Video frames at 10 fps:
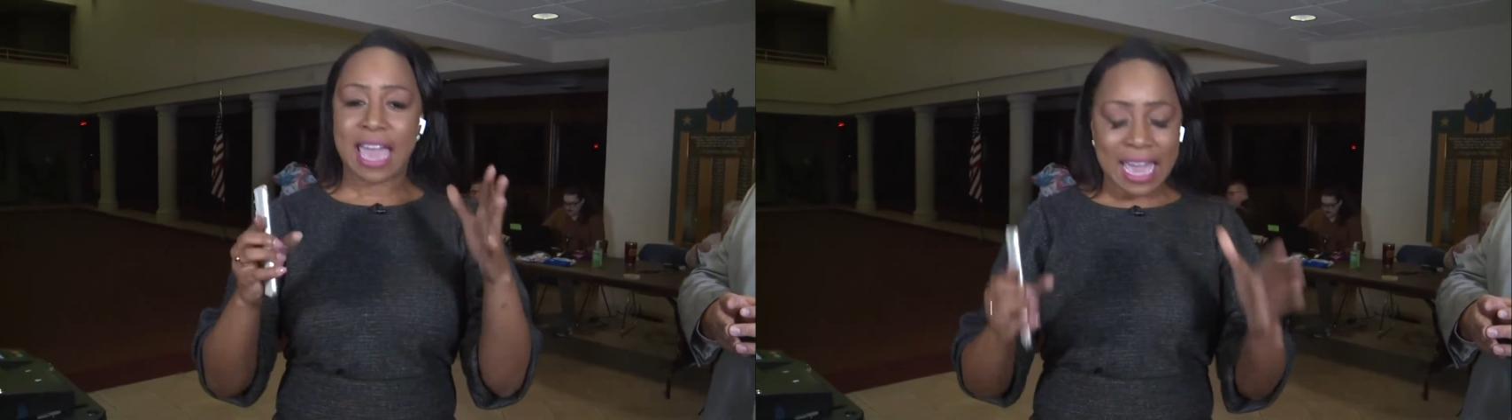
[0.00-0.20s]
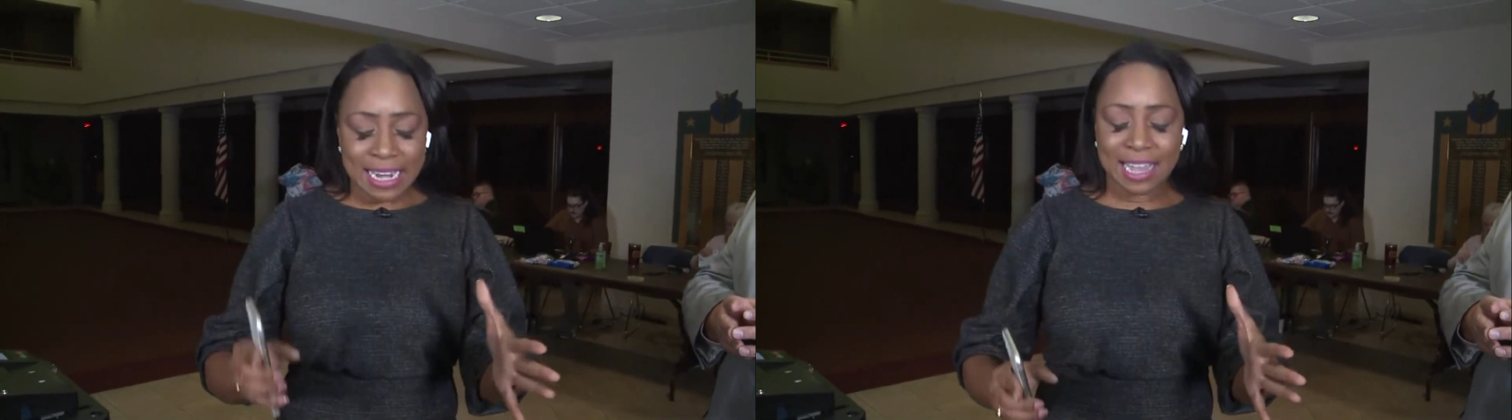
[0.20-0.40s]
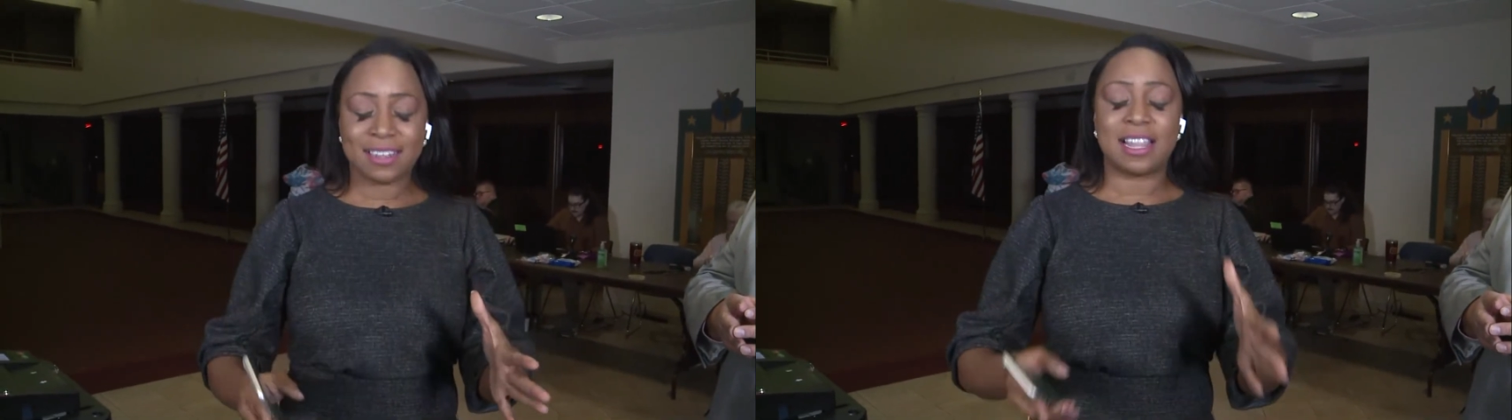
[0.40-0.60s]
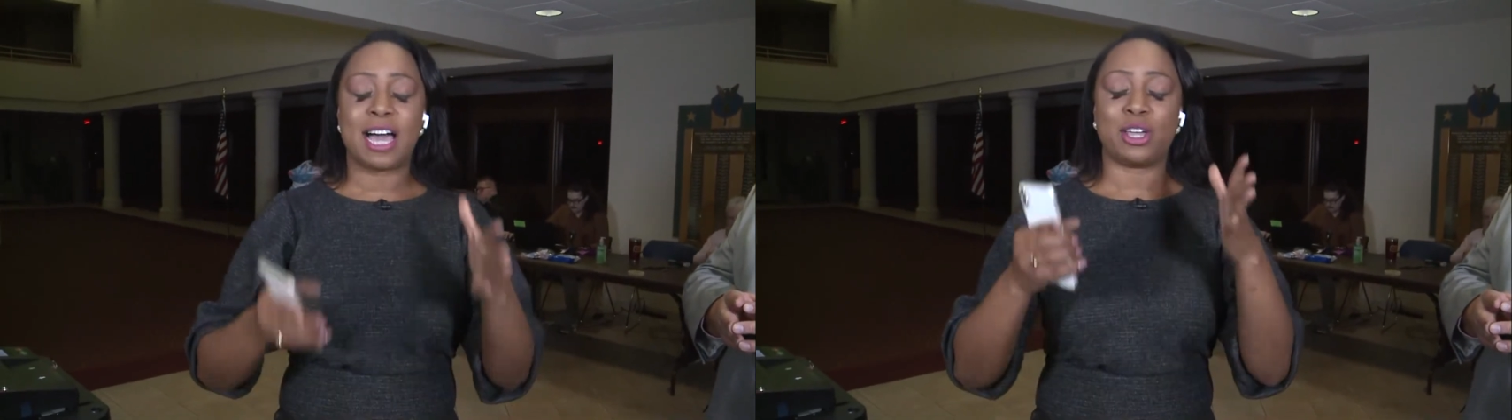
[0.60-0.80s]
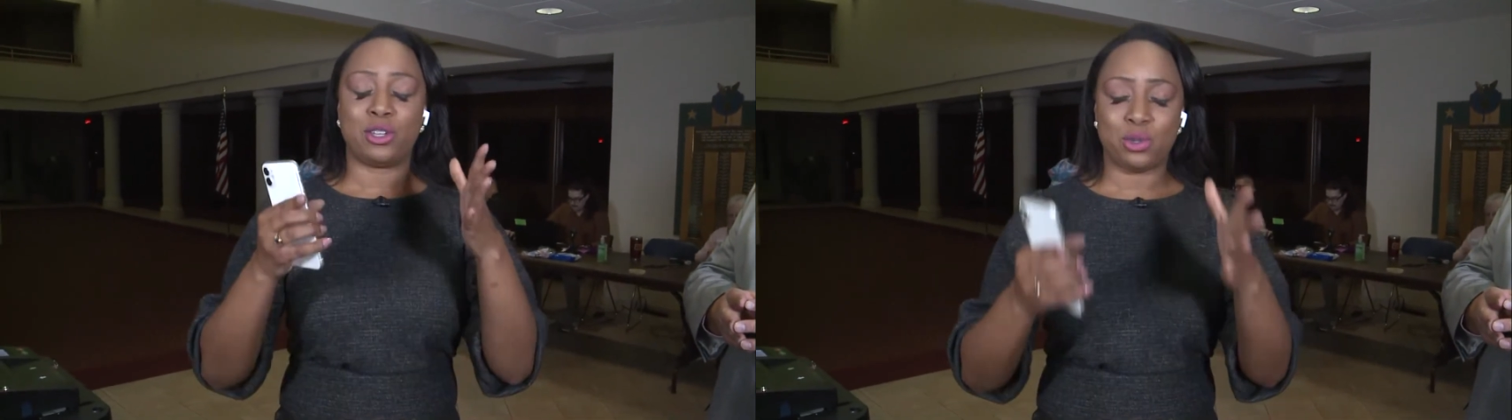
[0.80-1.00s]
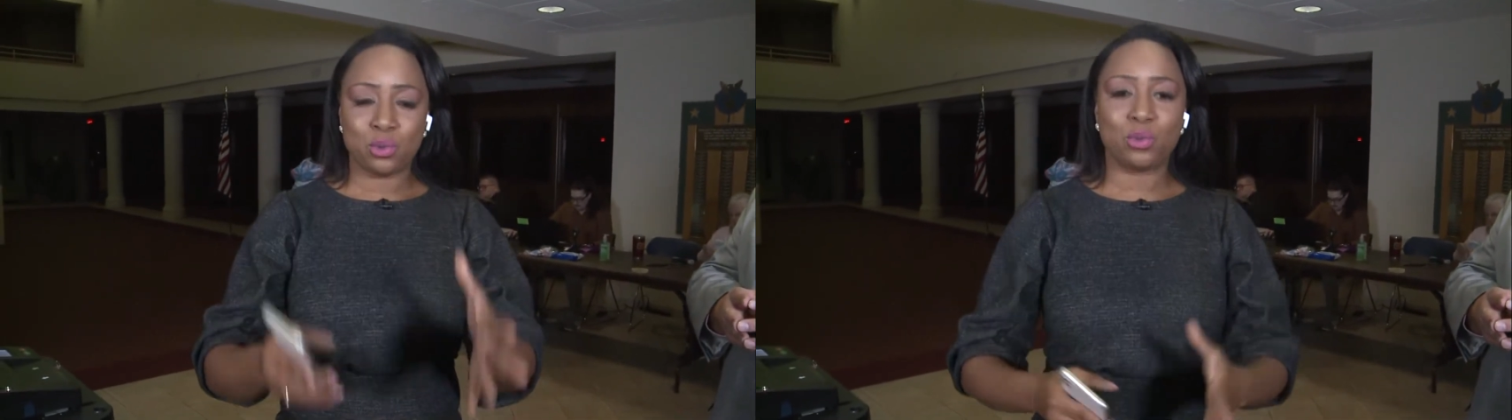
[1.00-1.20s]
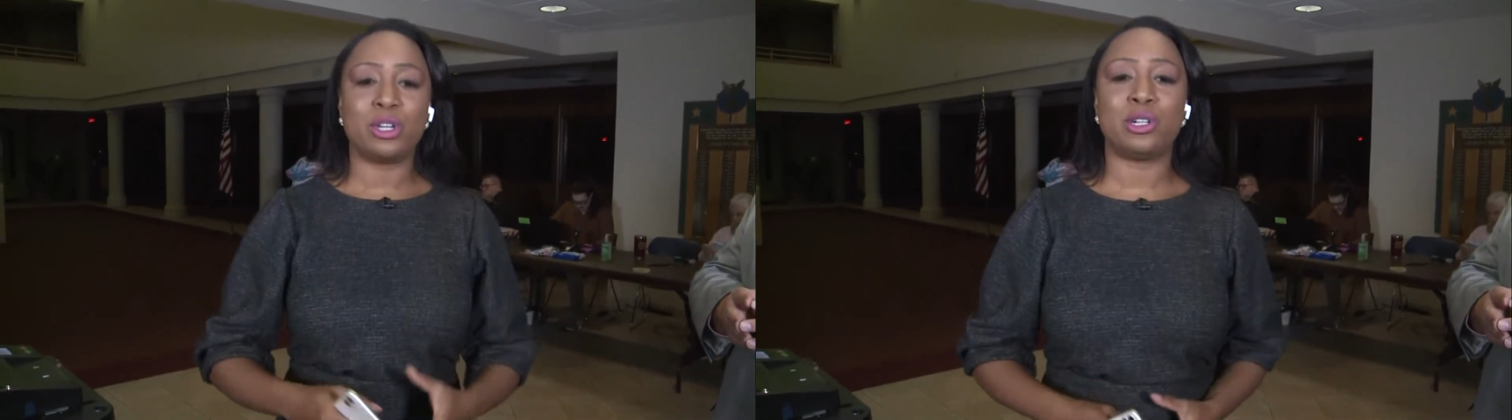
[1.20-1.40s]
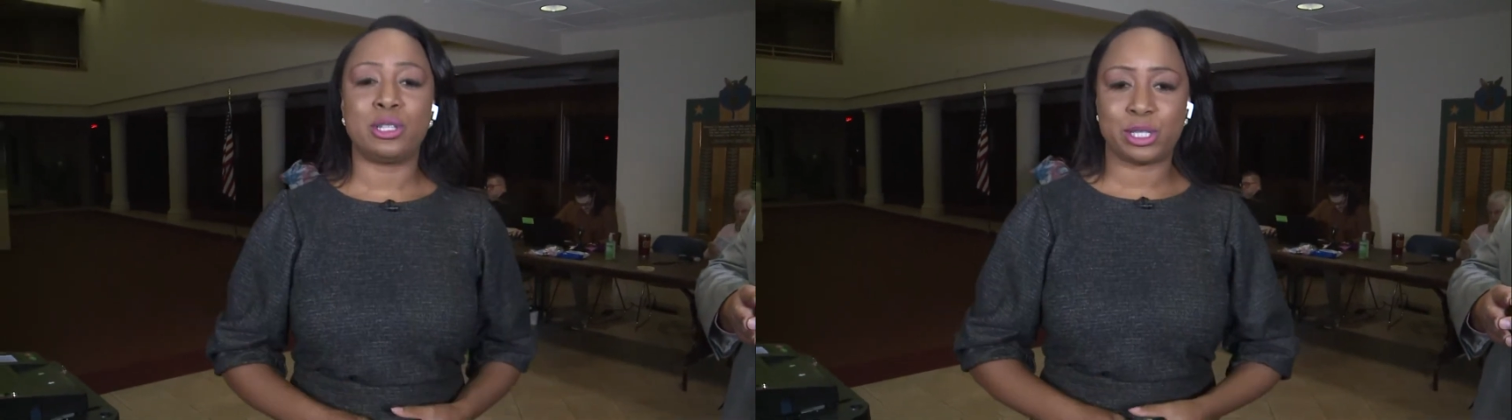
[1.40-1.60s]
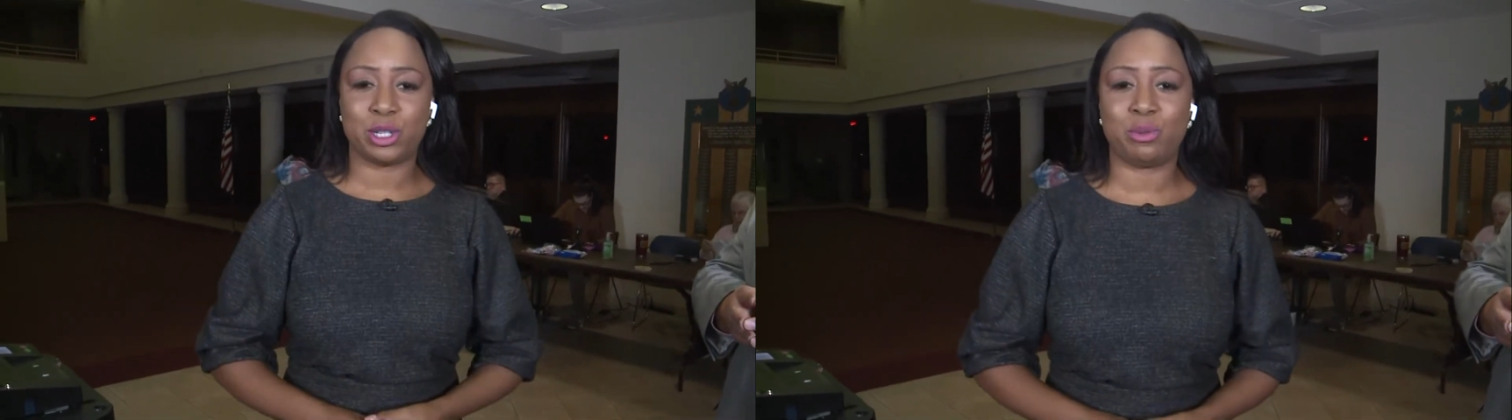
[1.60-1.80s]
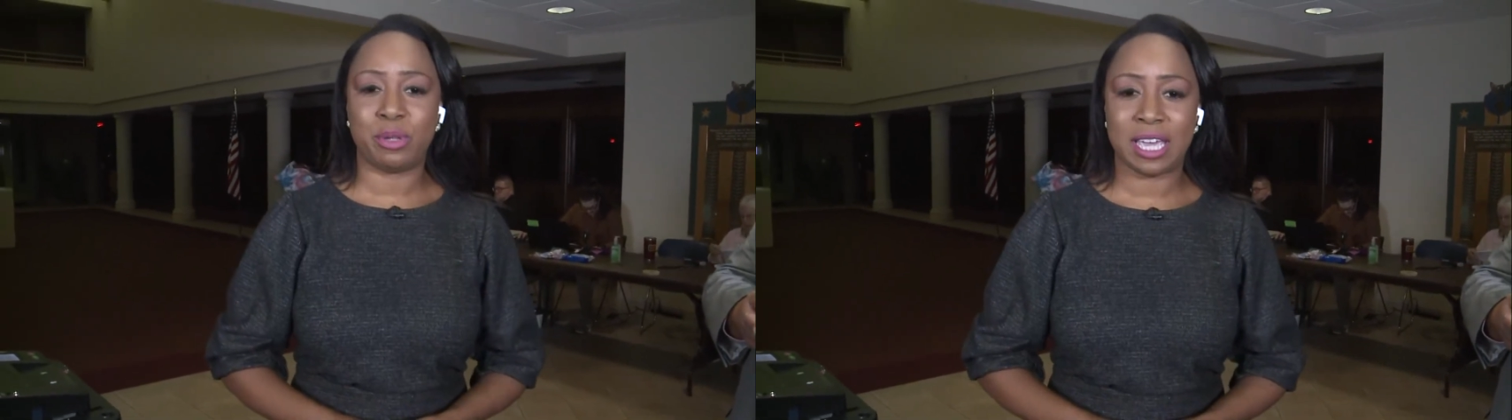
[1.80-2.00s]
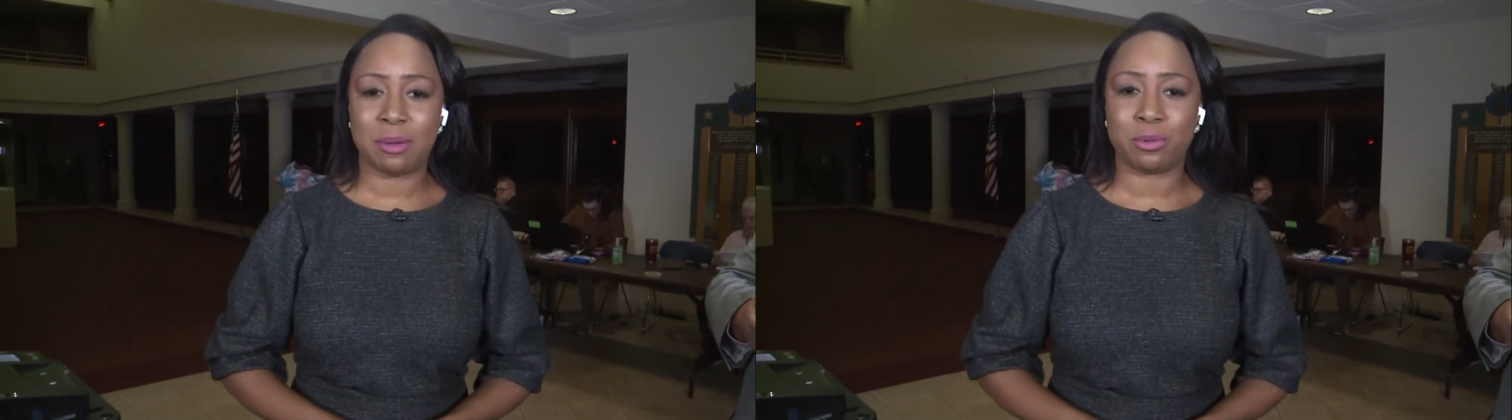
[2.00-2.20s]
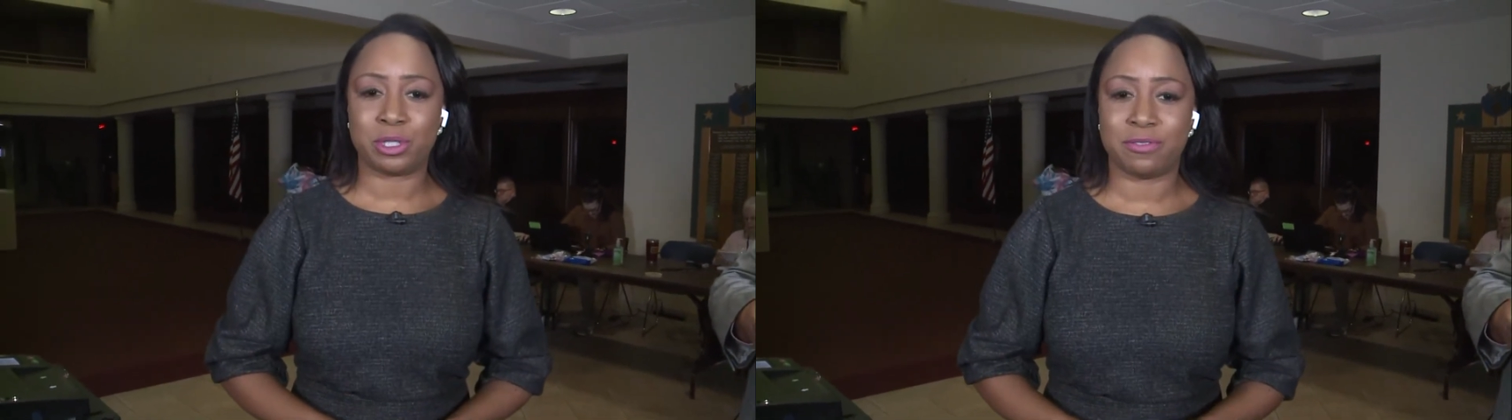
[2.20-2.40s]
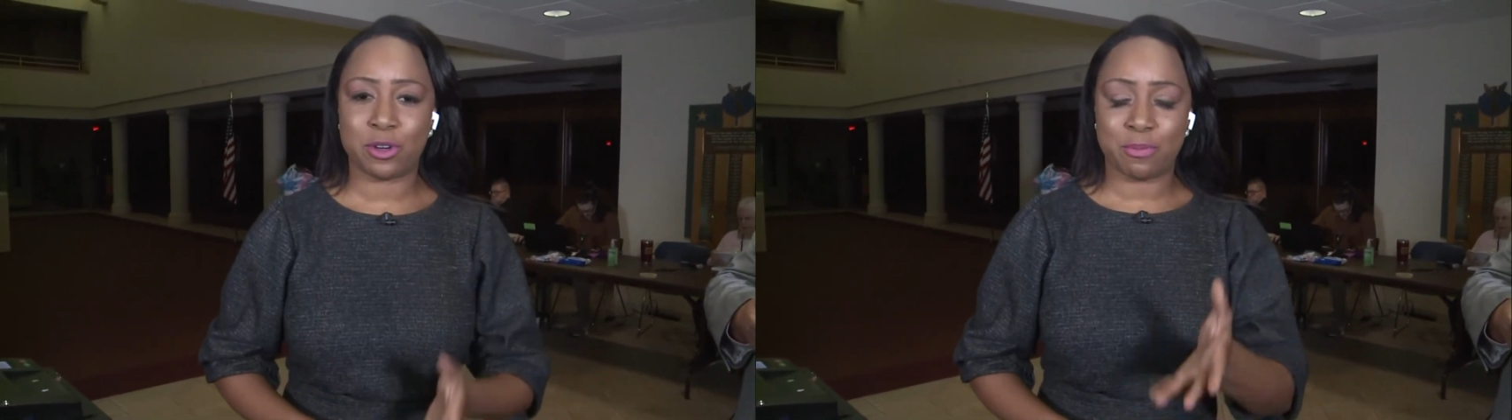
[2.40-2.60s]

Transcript: at 8 o'clock, you will still be able to vote.